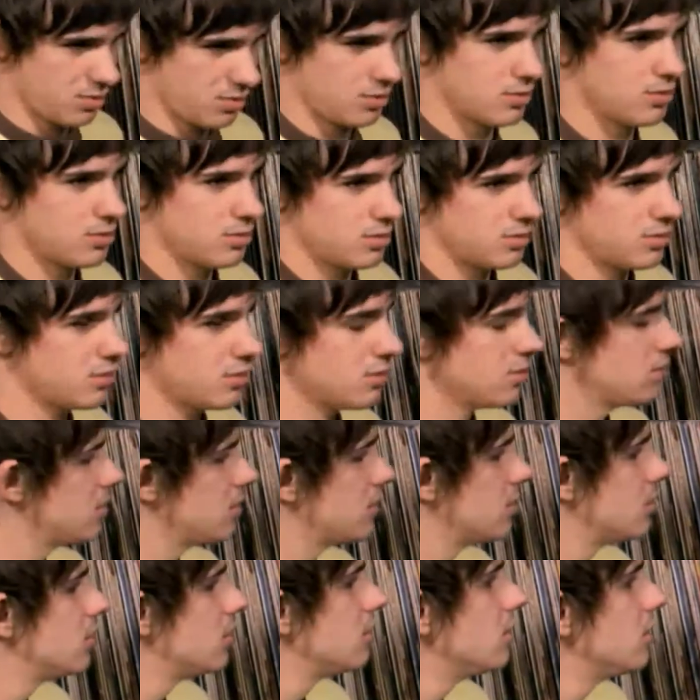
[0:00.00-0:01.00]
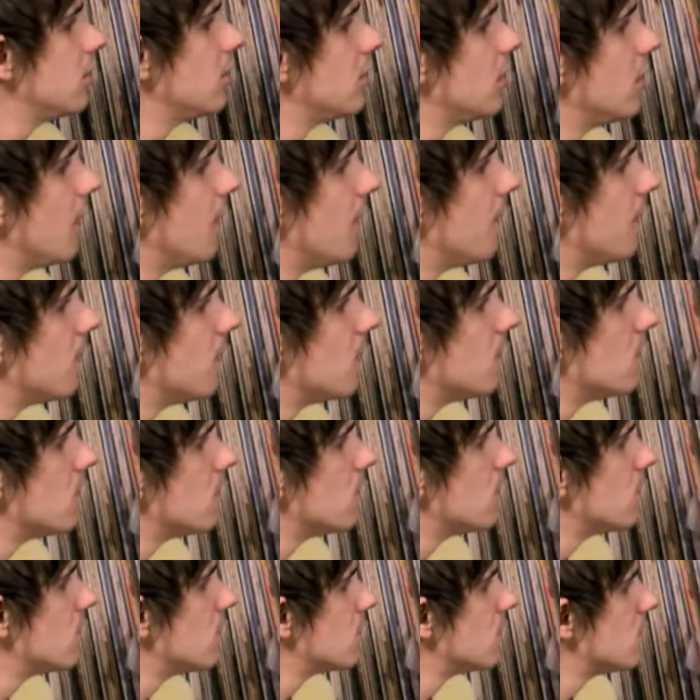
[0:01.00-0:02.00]
So how do you get the stage
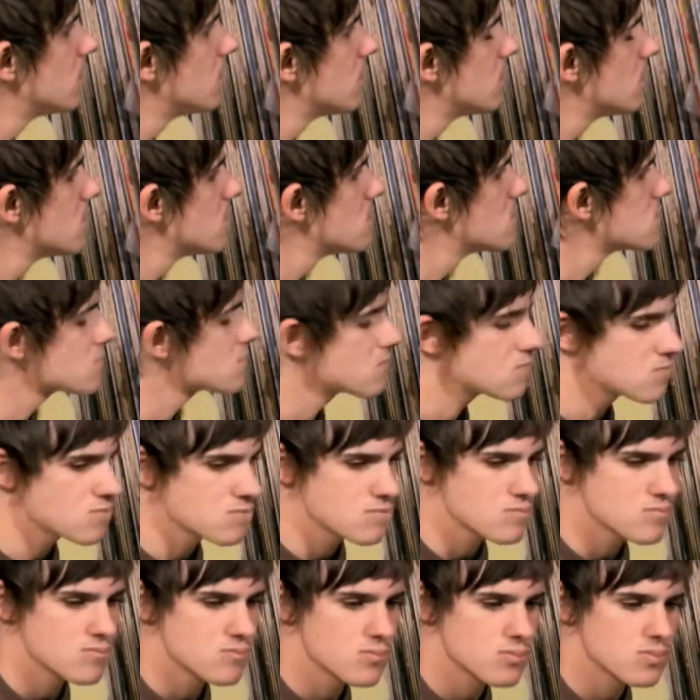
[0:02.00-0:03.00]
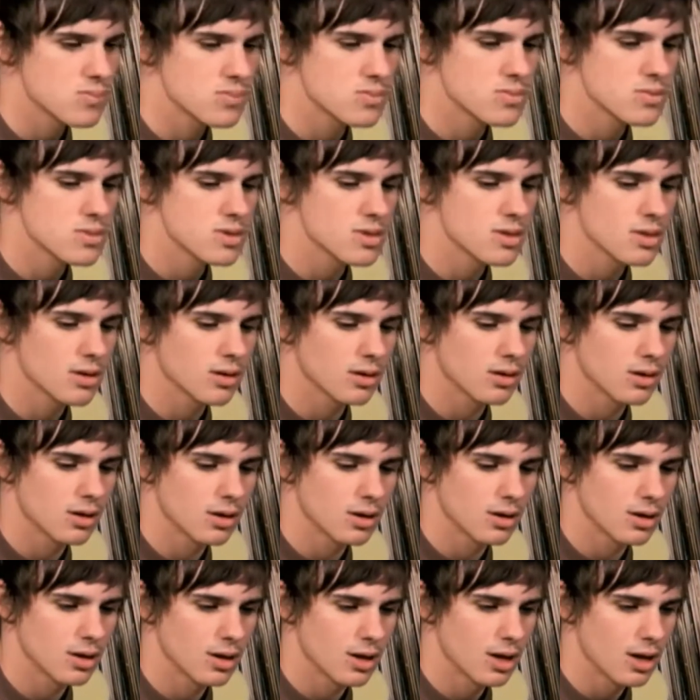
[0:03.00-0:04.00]
what's the vibe you are on stage? If it's just
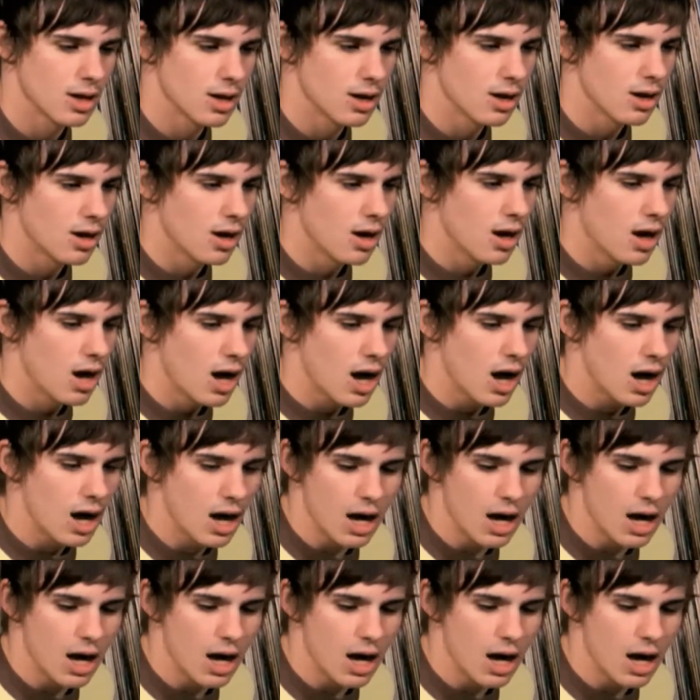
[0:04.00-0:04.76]
you must have to...